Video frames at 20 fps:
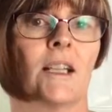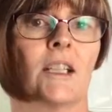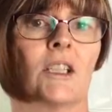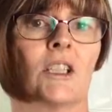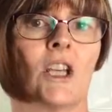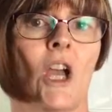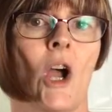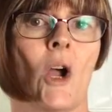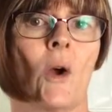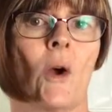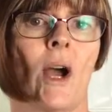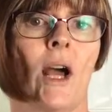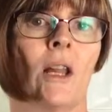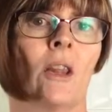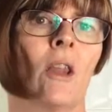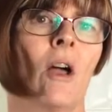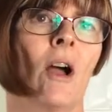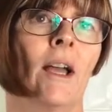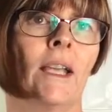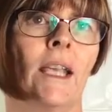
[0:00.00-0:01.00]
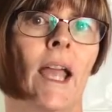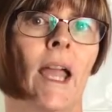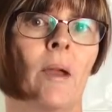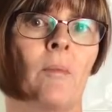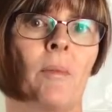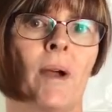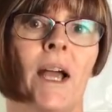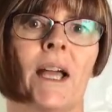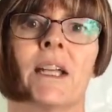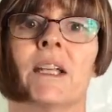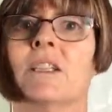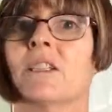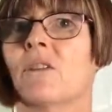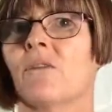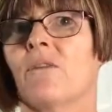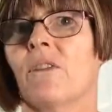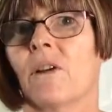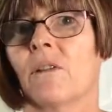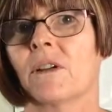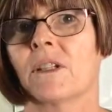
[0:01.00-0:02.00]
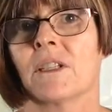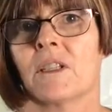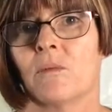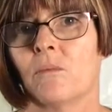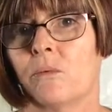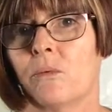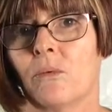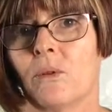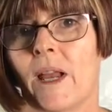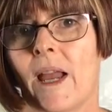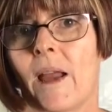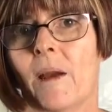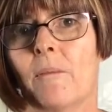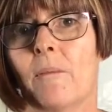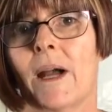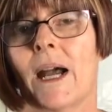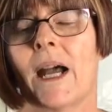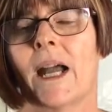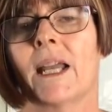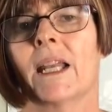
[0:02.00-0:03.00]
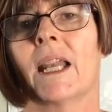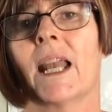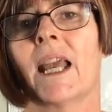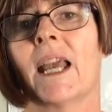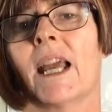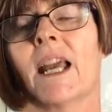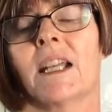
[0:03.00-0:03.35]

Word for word: So a like campaign is a very simple campaign.